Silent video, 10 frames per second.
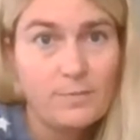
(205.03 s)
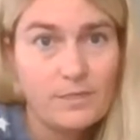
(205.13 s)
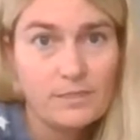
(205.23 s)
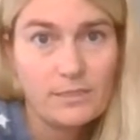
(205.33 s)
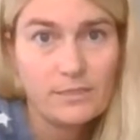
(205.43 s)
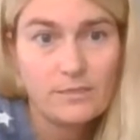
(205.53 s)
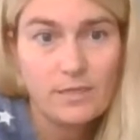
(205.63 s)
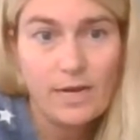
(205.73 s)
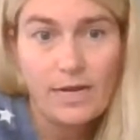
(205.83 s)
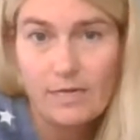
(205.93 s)
because
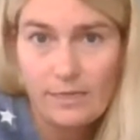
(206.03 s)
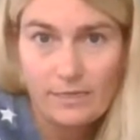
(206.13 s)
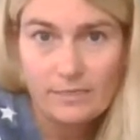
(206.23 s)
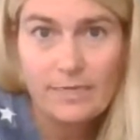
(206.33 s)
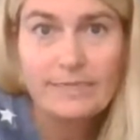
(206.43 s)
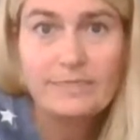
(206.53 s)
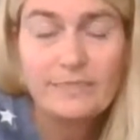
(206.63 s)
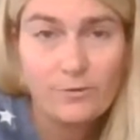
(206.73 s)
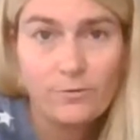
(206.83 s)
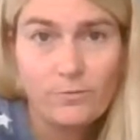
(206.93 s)
that is
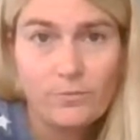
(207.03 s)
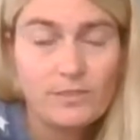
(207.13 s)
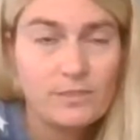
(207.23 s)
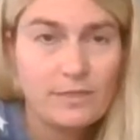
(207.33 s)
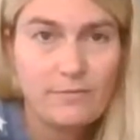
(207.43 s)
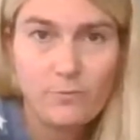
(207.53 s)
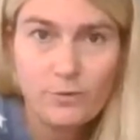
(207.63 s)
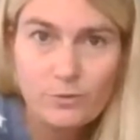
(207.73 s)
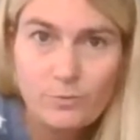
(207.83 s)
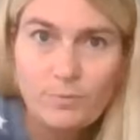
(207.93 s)
ideal, because they've
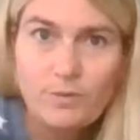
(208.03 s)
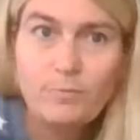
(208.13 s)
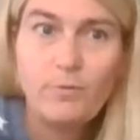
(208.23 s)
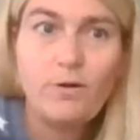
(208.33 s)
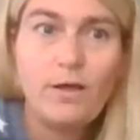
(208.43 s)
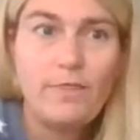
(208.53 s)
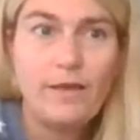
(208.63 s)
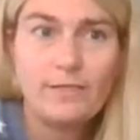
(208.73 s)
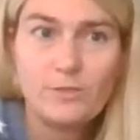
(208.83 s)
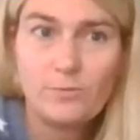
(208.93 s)
worked with people and
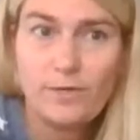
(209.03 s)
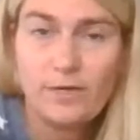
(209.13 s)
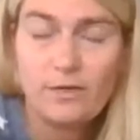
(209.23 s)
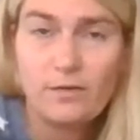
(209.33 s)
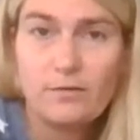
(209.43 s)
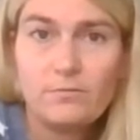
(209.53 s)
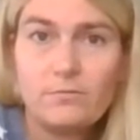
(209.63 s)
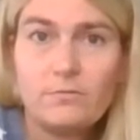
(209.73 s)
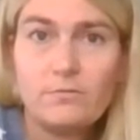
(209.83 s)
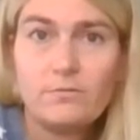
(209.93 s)
that's where
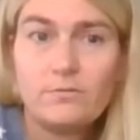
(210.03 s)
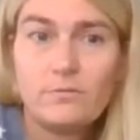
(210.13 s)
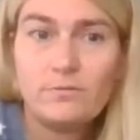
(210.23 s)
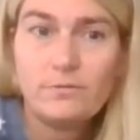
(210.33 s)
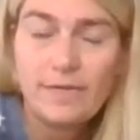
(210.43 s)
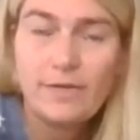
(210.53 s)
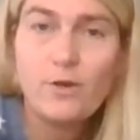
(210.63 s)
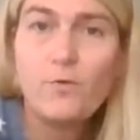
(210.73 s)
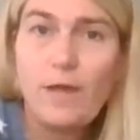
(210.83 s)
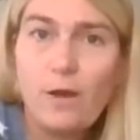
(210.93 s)
they
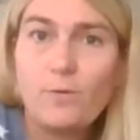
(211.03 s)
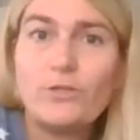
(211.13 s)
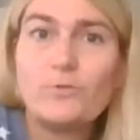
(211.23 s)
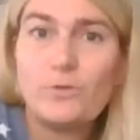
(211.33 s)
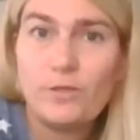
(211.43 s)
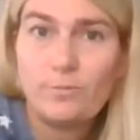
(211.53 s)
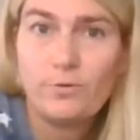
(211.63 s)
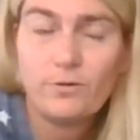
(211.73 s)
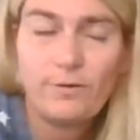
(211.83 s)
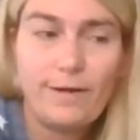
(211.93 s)
know that works with their
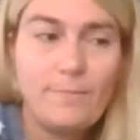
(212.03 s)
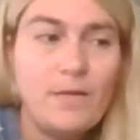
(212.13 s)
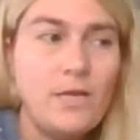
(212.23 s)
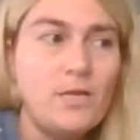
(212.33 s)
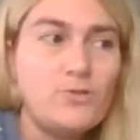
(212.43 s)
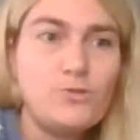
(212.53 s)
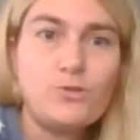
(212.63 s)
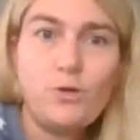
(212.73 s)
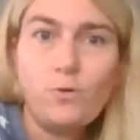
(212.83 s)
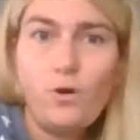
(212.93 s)
program. So
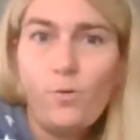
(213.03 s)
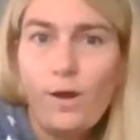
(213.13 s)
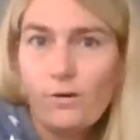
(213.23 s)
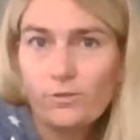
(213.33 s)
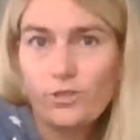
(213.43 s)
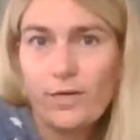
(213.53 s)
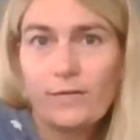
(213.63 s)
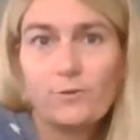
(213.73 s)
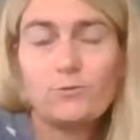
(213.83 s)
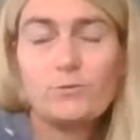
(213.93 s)
don't go out and try
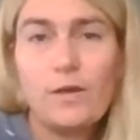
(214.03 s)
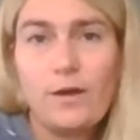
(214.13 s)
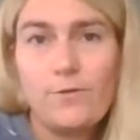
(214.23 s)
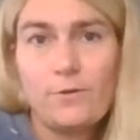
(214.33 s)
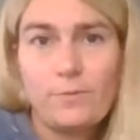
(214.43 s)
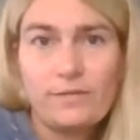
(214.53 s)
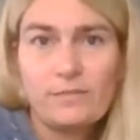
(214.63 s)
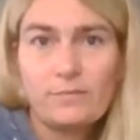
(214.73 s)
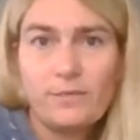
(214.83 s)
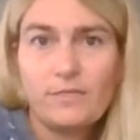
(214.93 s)
to use other
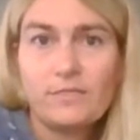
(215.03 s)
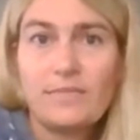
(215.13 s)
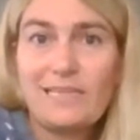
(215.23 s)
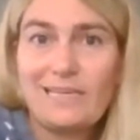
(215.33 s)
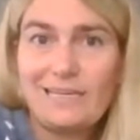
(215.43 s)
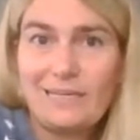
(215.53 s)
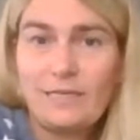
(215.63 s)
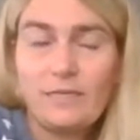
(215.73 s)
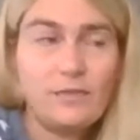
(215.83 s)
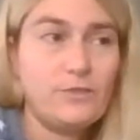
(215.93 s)
recipes
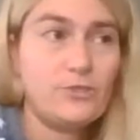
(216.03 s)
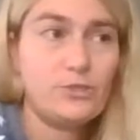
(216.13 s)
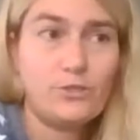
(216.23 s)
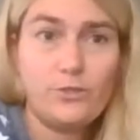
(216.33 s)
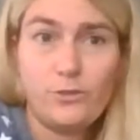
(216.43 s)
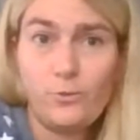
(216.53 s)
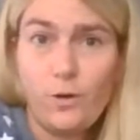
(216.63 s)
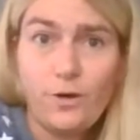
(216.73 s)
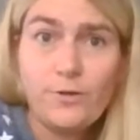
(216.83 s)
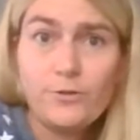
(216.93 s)
thinking, unless you
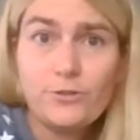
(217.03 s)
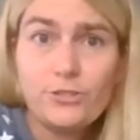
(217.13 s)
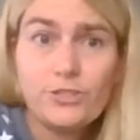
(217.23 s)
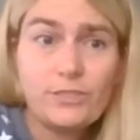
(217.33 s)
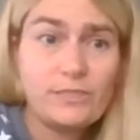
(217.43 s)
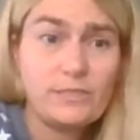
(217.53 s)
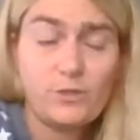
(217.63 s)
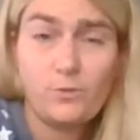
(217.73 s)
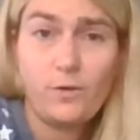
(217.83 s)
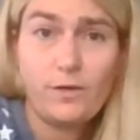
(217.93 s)
are a nutritionist
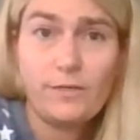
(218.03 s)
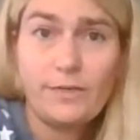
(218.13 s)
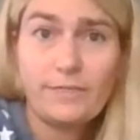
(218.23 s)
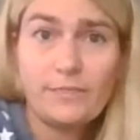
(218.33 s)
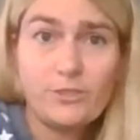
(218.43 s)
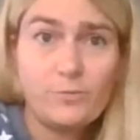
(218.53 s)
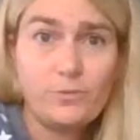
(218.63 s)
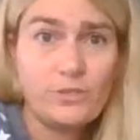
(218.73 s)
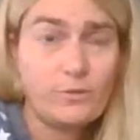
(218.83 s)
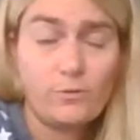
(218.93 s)
and you are a dietitian,
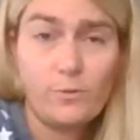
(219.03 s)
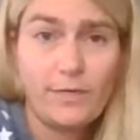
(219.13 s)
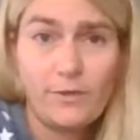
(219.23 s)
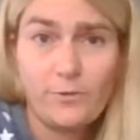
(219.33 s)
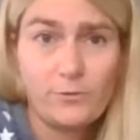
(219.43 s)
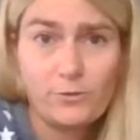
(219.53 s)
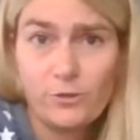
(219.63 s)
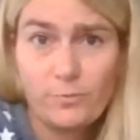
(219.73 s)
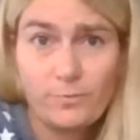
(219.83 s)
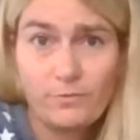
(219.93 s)
which I don't know why you're in this
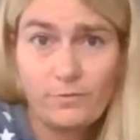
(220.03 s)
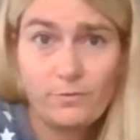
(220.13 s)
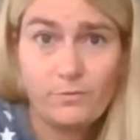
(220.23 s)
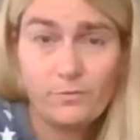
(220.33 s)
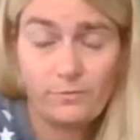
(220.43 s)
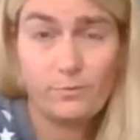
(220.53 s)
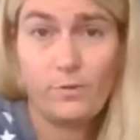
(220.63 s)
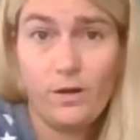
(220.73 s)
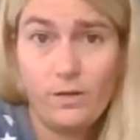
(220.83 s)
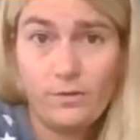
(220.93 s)
group. If you
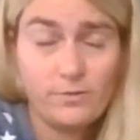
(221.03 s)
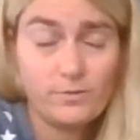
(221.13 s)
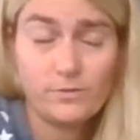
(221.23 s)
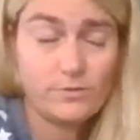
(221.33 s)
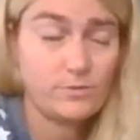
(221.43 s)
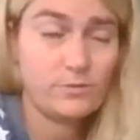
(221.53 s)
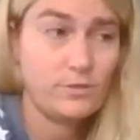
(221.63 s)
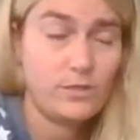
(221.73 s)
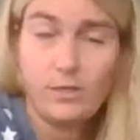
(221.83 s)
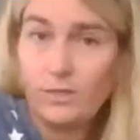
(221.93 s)
are, it's
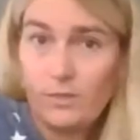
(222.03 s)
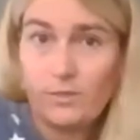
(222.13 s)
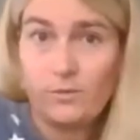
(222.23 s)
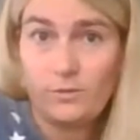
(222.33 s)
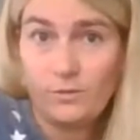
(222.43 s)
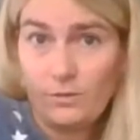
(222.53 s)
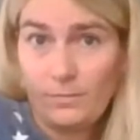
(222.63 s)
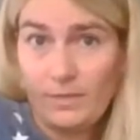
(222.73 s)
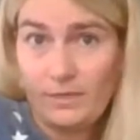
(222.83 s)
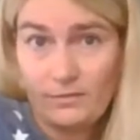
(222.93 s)

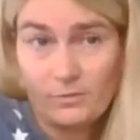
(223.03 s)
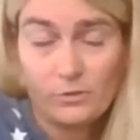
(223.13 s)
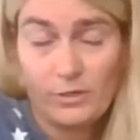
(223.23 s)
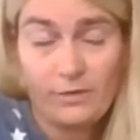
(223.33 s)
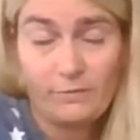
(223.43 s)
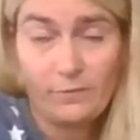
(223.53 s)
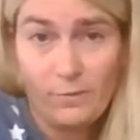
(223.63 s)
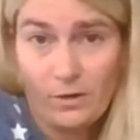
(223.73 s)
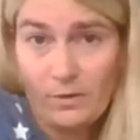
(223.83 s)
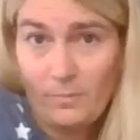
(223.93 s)
great if you
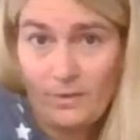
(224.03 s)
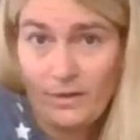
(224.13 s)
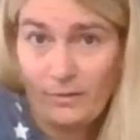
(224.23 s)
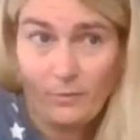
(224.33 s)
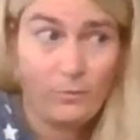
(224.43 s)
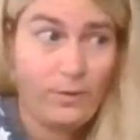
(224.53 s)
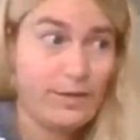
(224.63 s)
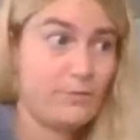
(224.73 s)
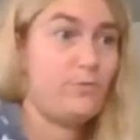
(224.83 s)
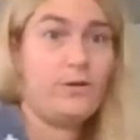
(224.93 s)
are, but I don't know why
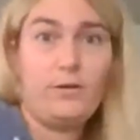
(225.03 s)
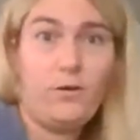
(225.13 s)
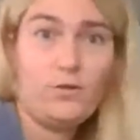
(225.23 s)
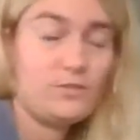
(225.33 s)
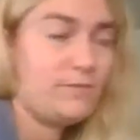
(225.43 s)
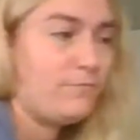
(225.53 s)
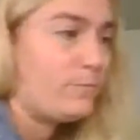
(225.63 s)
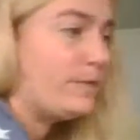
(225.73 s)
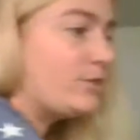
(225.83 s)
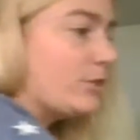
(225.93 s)
you'd want all this
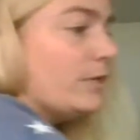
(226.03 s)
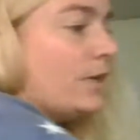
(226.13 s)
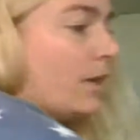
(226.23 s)
information.